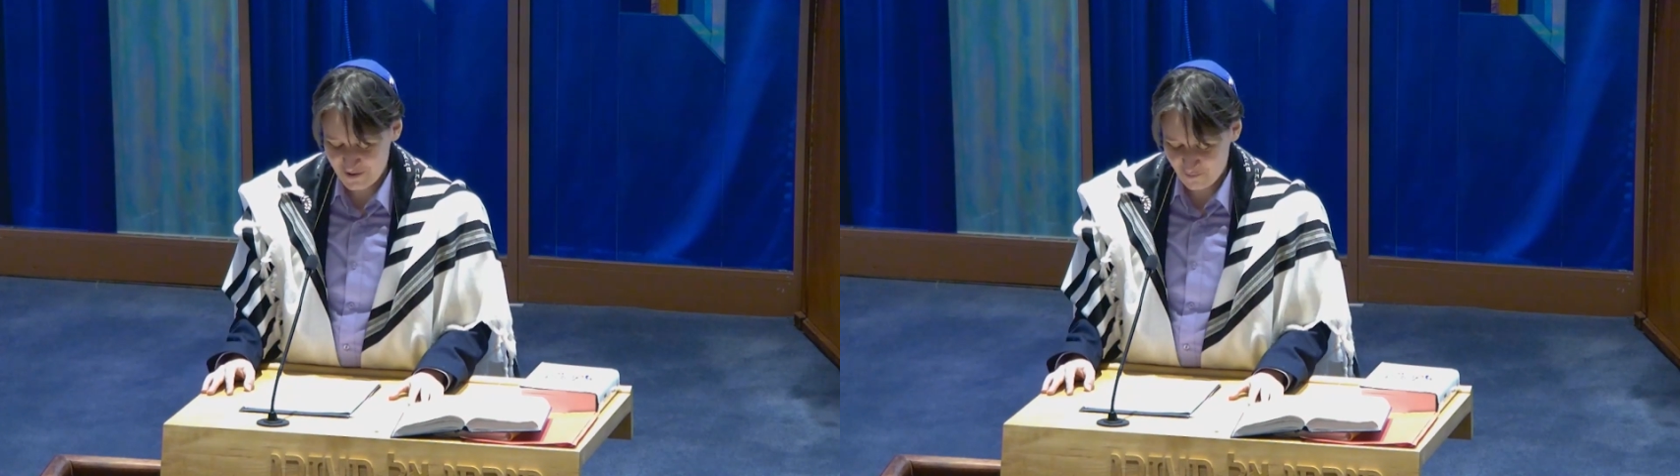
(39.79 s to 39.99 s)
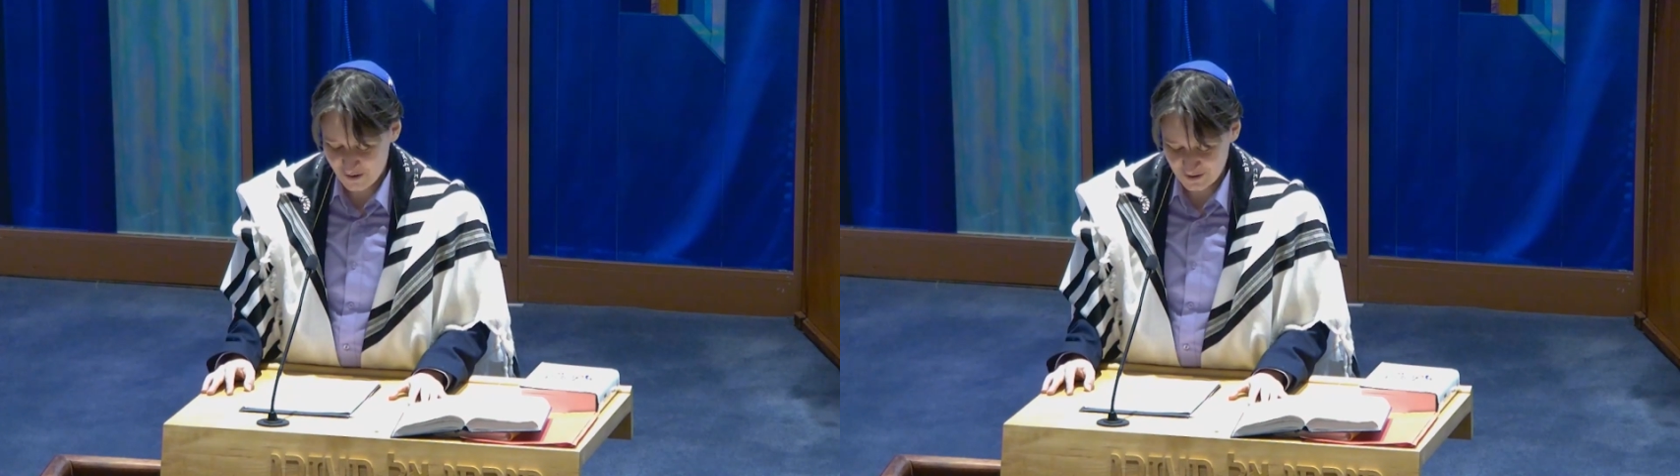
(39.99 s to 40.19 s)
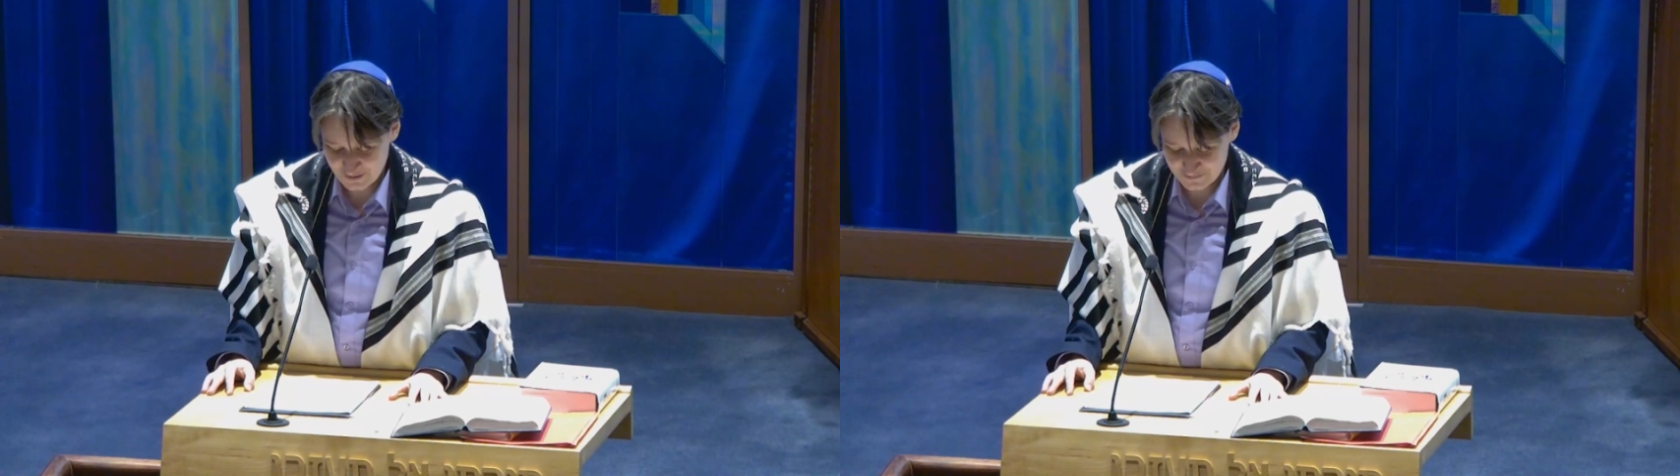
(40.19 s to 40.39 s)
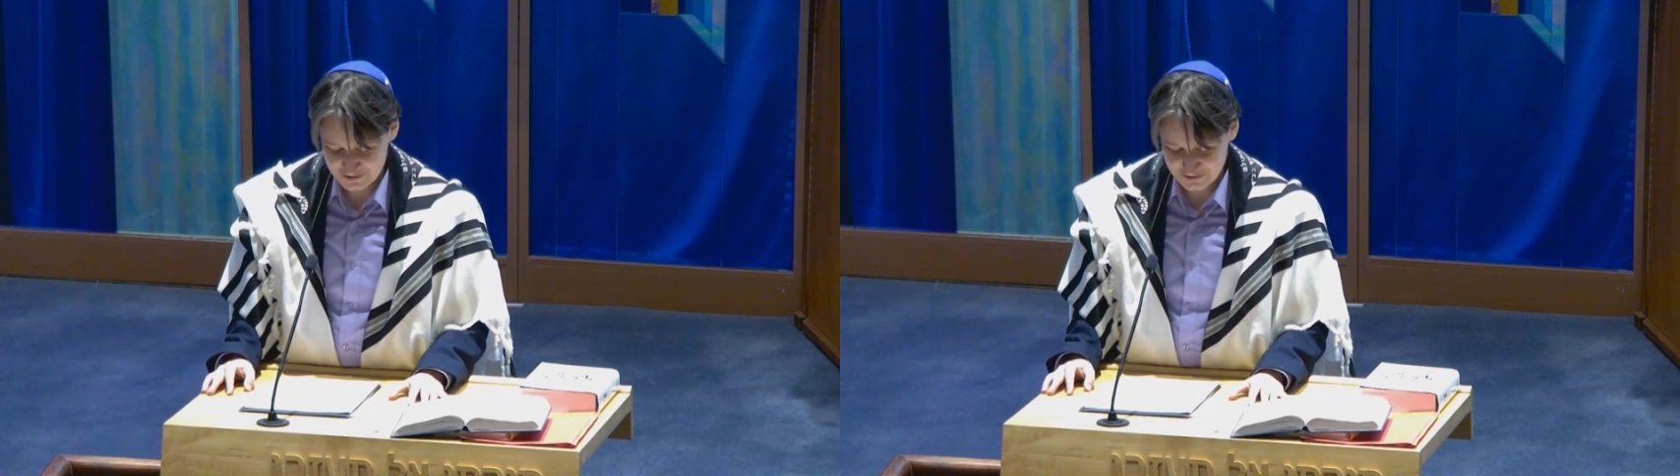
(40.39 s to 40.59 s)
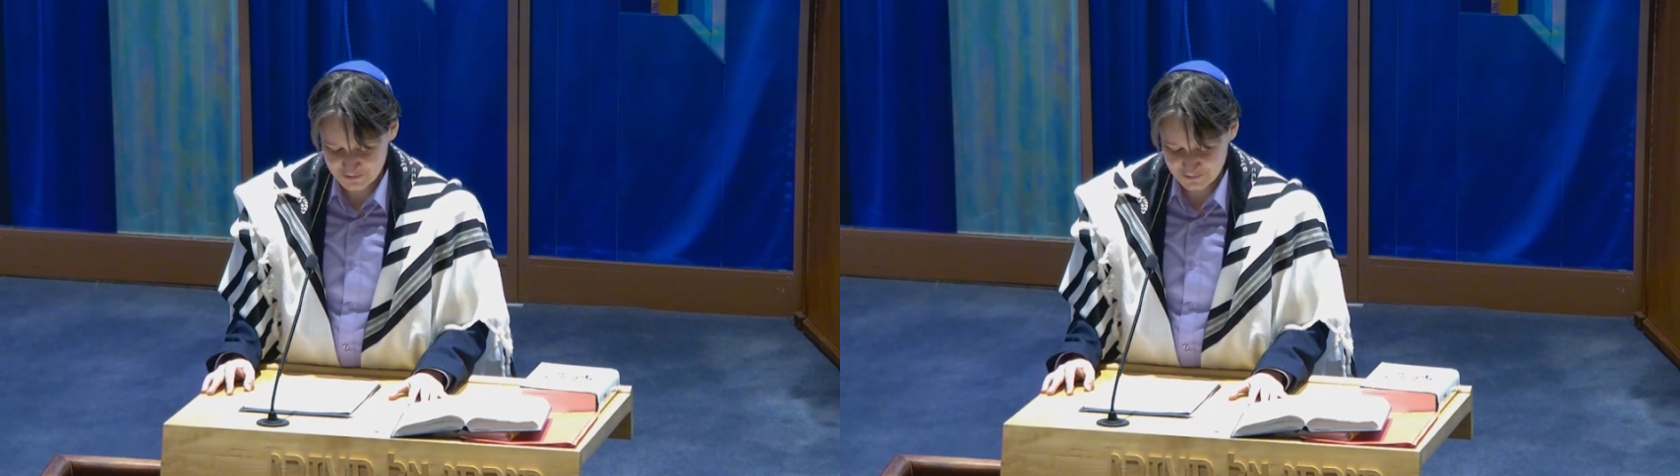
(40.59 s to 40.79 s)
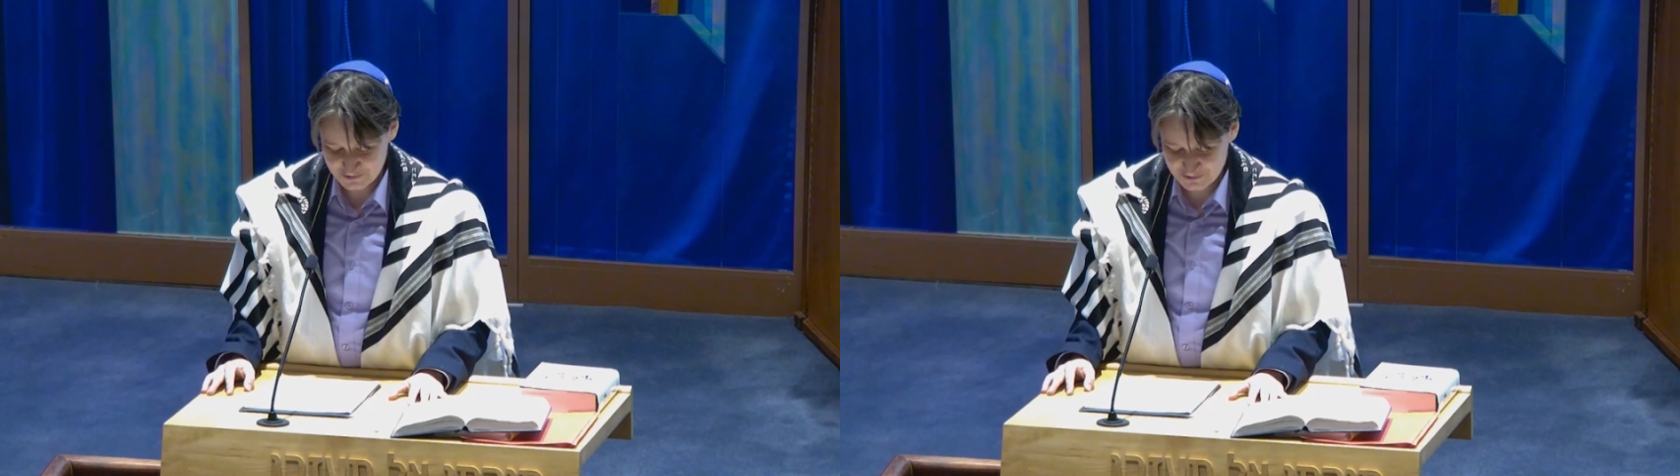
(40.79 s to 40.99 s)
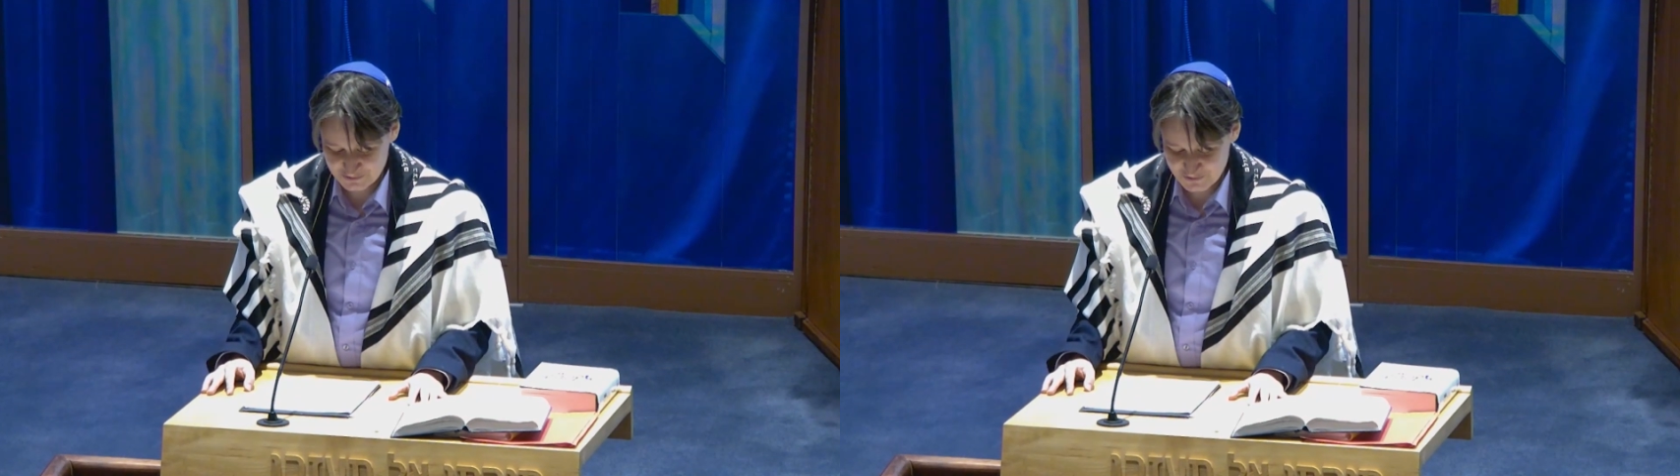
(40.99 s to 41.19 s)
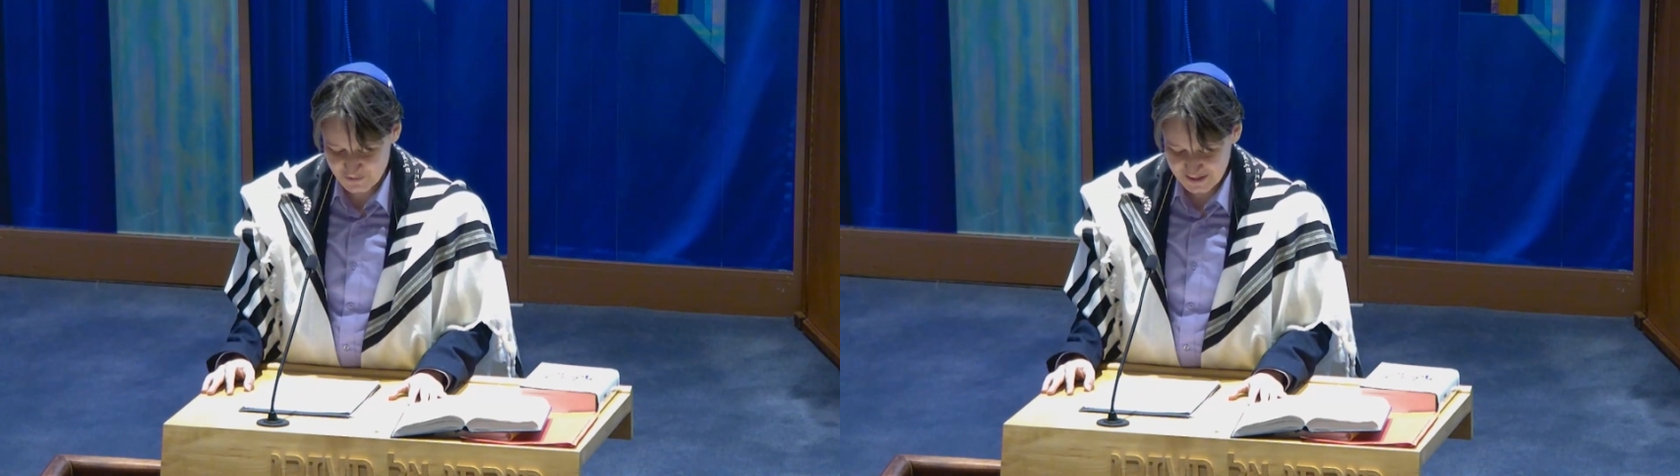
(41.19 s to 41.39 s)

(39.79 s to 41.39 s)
welcome to you too.